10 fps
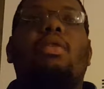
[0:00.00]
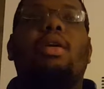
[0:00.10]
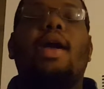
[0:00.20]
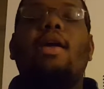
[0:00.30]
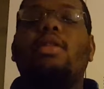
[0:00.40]

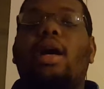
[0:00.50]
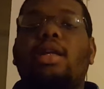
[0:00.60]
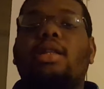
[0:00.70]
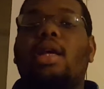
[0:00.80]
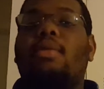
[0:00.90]
Carolina
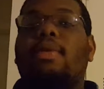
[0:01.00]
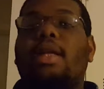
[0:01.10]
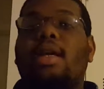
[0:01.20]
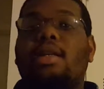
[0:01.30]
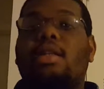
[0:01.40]
did what they
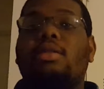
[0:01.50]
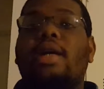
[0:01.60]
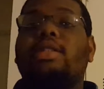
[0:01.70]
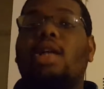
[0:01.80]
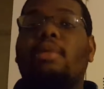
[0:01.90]
needed to do. They
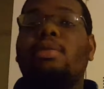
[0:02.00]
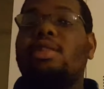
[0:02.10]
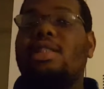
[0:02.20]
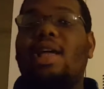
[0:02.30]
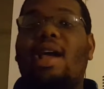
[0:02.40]
jumped on
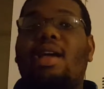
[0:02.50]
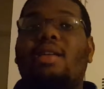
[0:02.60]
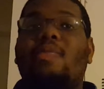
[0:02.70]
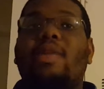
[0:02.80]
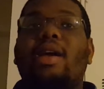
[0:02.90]

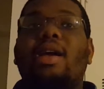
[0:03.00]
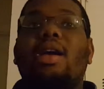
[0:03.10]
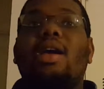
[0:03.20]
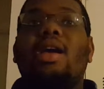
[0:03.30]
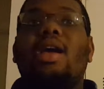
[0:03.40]
State,
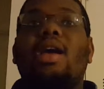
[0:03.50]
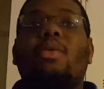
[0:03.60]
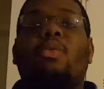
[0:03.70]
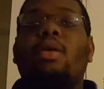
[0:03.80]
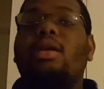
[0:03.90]

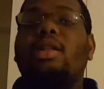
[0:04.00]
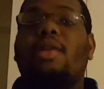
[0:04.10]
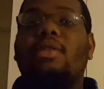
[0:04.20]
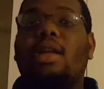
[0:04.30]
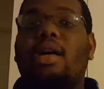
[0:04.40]
really
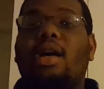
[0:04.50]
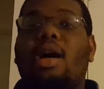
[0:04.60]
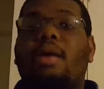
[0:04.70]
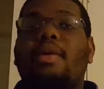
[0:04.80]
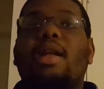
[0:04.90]
never let
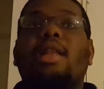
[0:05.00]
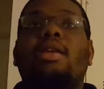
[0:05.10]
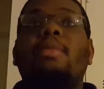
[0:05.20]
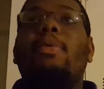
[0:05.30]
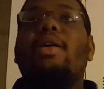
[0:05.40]
up. And at
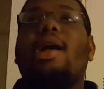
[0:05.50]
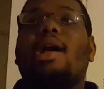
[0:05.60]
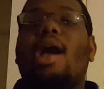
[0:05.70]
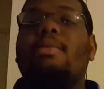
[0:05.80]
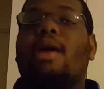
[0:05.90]
no point in that
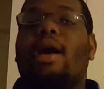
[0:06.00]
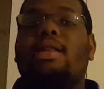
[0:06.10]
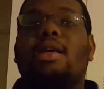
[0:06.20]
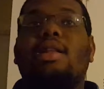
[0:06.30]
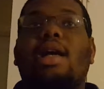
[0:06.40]
game did I
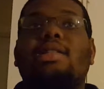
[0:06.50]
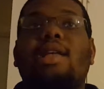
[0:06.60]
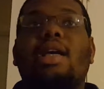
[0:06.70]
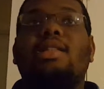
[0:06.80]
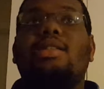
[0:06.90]
think that
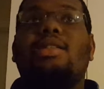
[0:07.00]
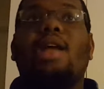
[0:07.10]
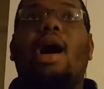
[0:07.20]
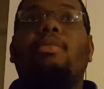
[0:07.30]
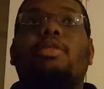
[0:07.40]
State
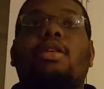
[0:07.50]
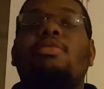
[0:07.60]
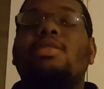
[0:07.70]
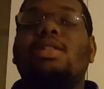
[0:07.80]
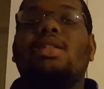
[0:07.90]
stopped
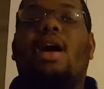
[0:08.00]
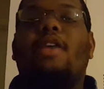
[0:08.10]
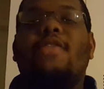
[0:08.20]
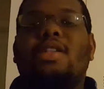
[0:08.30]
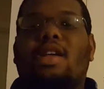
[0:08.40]
UNC's
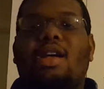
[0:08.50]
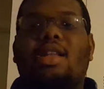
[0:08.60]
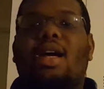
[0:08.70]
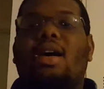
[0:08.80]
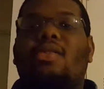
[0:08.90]
offense like
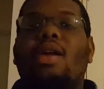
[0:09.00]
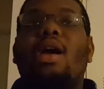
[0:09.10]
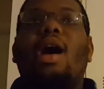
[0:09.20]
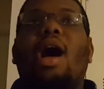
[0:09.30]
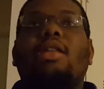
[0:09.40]
that.
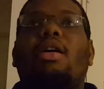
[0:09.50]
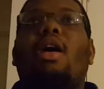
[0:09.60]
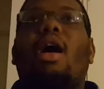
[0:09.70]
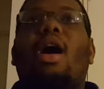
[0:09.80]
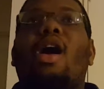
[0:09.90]
I thought
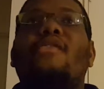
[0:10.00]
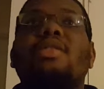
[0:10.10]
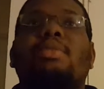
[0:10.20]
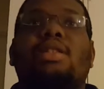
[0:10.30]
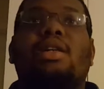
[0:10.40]
our offense
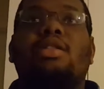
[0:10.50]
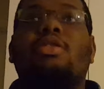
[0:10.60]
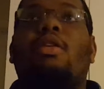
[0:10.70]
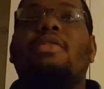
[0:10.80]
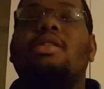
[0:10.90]
was in
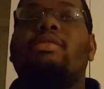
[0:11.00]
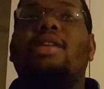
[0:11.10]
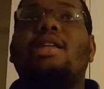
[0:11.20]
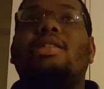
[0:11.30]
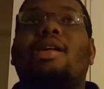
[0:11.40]
control of its own
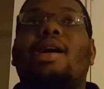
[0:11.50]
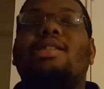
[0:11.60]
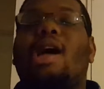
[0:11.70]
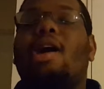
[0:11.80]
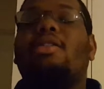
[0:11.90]
destiny that
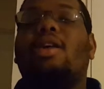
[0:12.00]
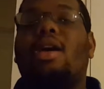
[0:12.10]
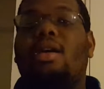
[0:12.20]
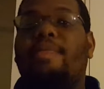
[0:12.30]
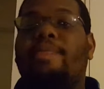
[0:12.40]
entire
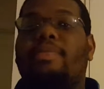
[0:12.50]
game.